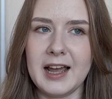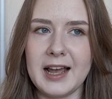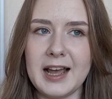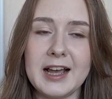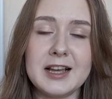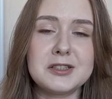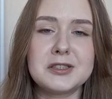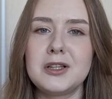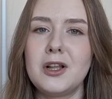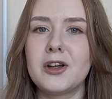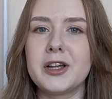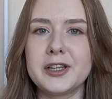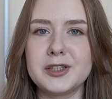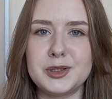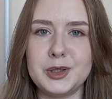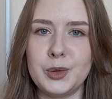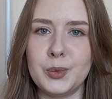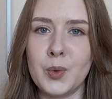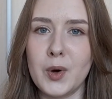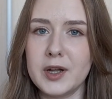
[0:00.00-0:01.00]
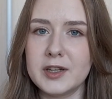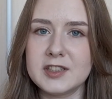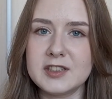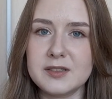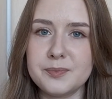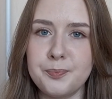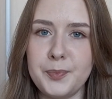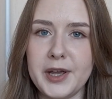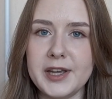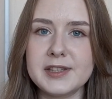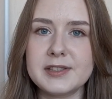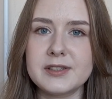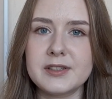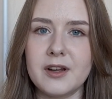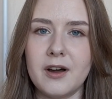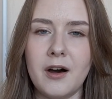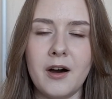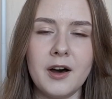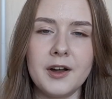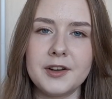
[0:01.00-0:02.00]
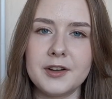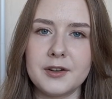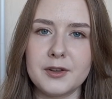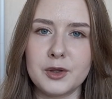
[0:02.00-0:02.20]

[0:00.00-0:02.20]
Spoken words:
as long as you want based on